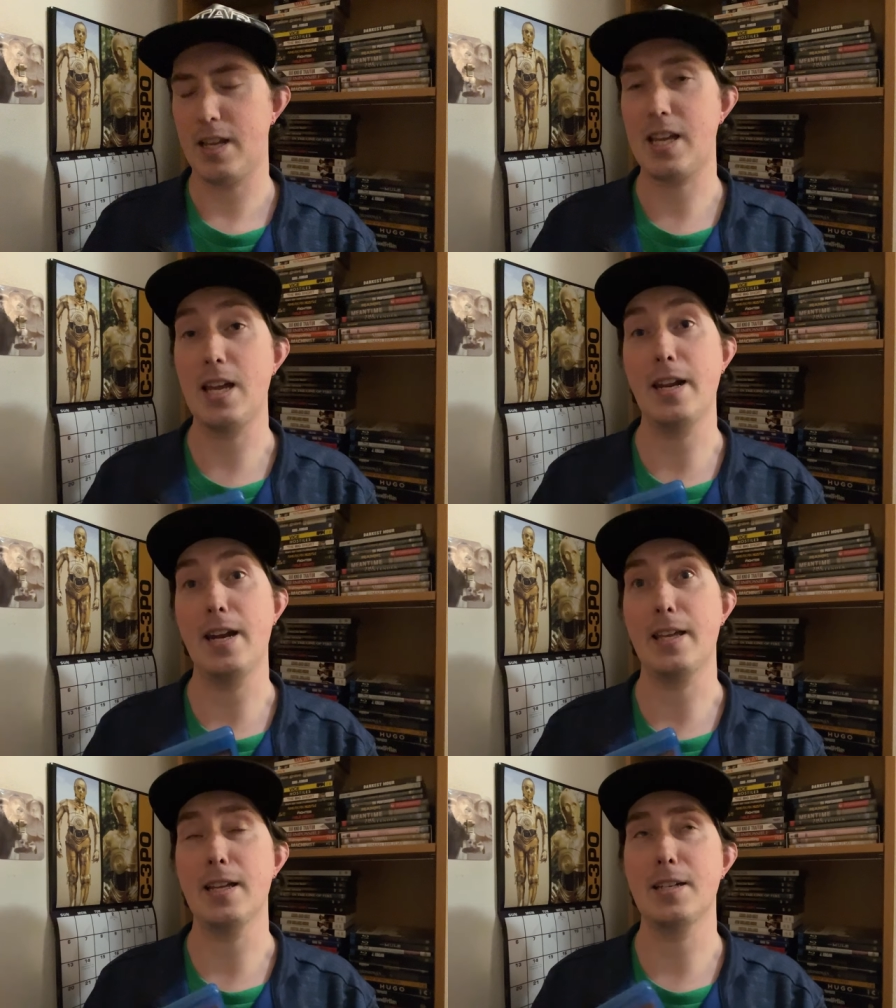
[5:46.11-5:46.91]

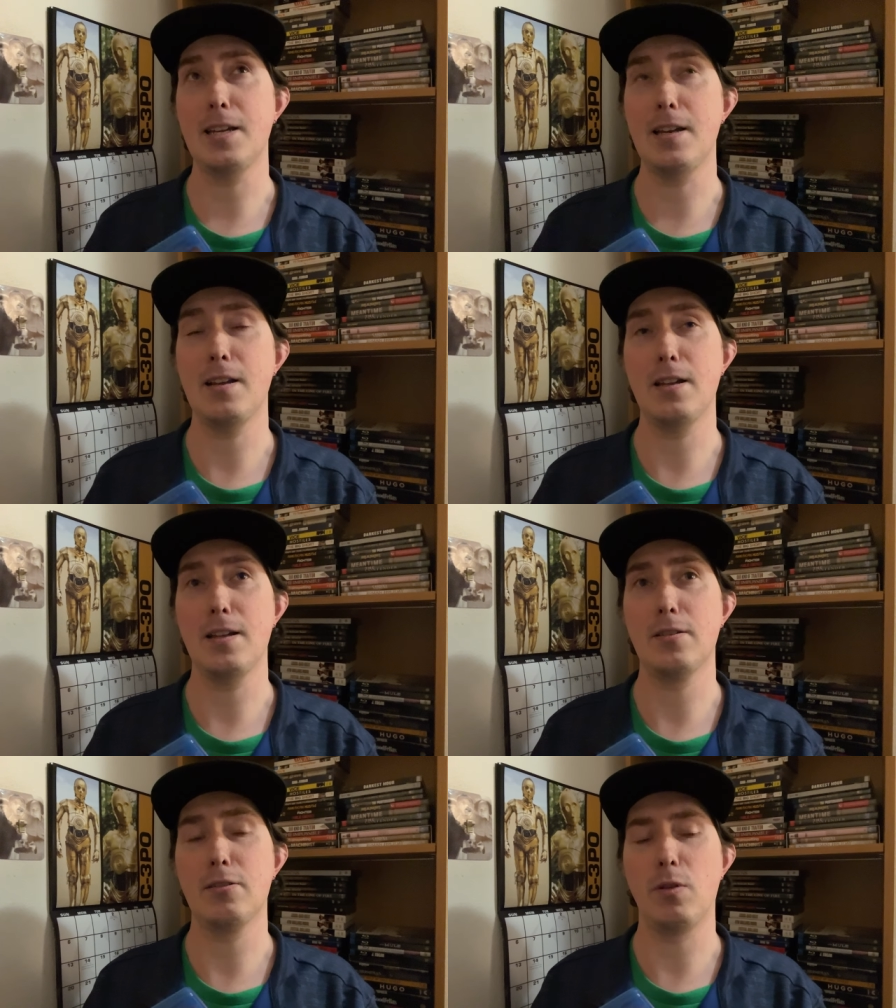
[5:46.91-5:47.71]
Connecticut
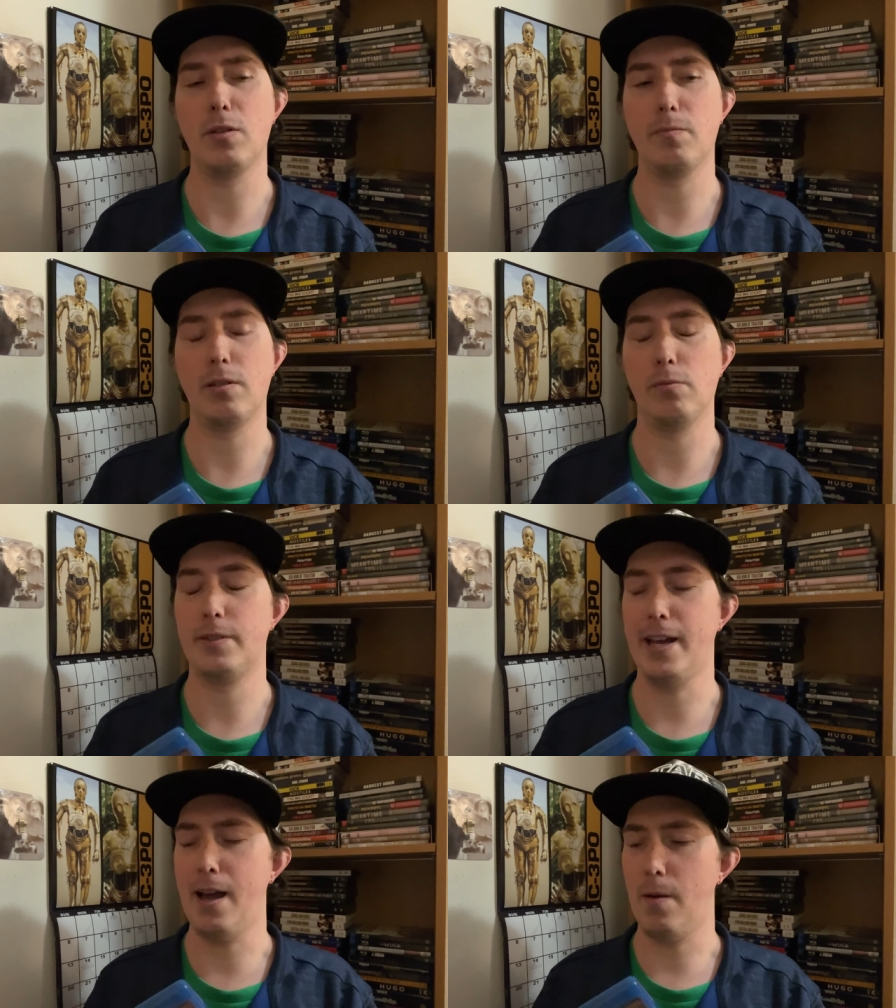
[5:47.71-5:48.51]
uh, small little
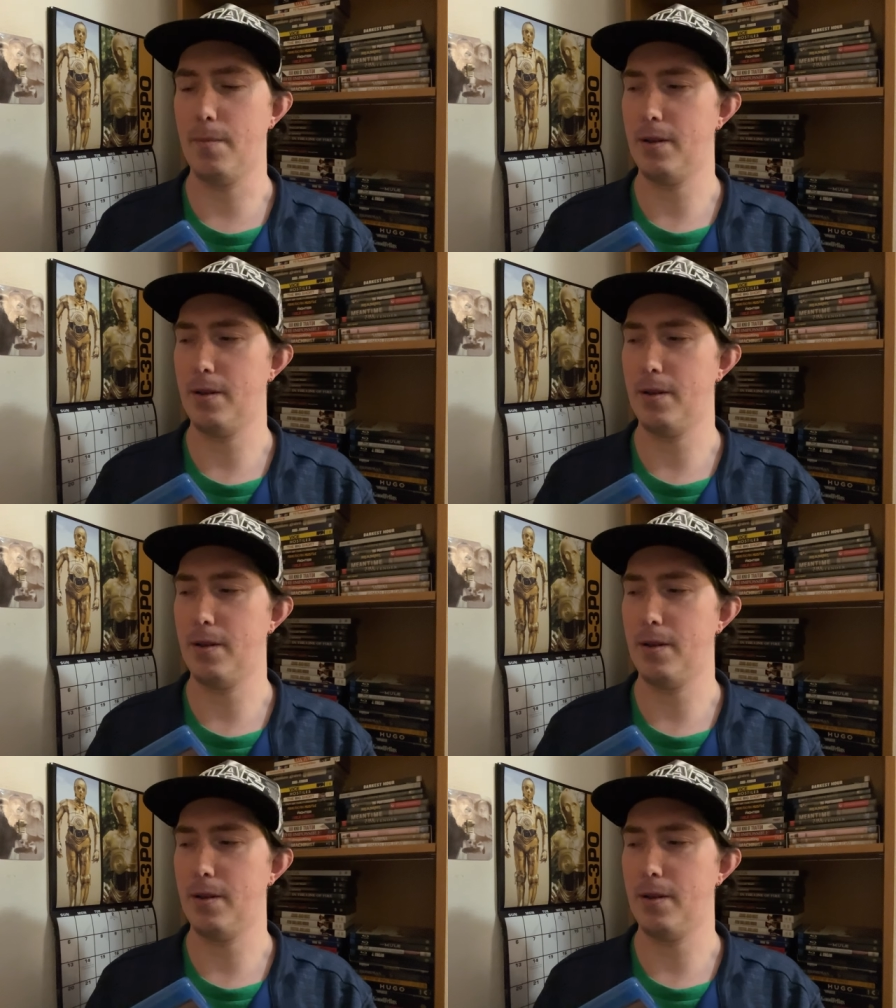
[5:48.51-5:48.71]
town.